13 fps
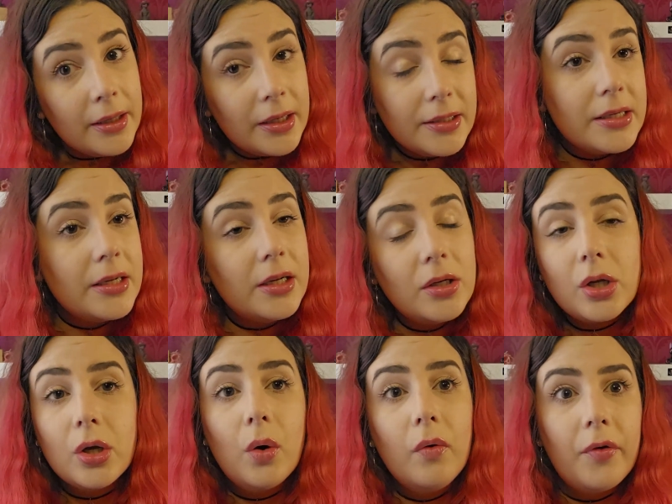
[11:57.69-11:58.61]
it didn't
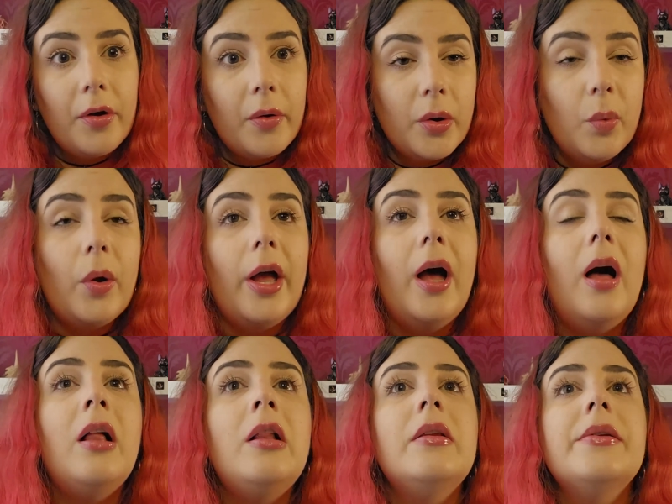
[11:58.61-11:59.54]
go very
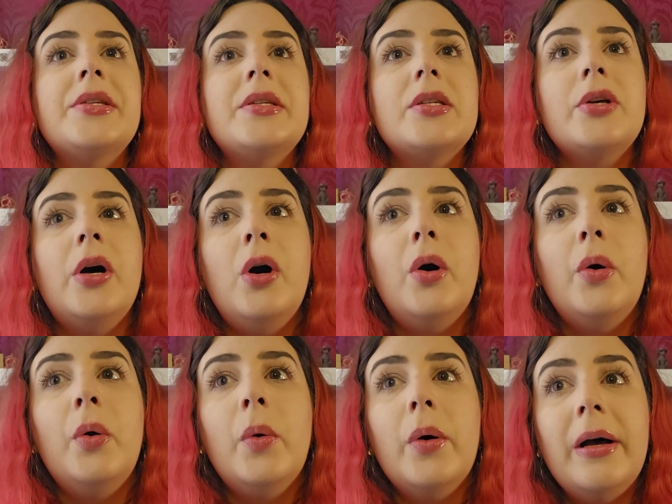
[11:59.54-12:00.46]
well.
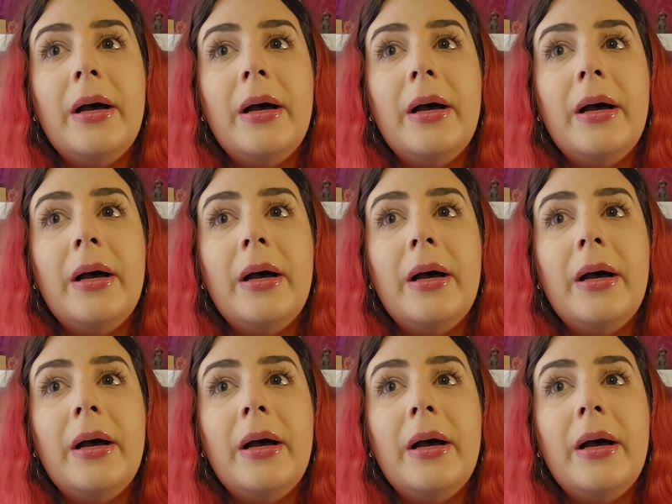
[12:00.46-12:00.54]
So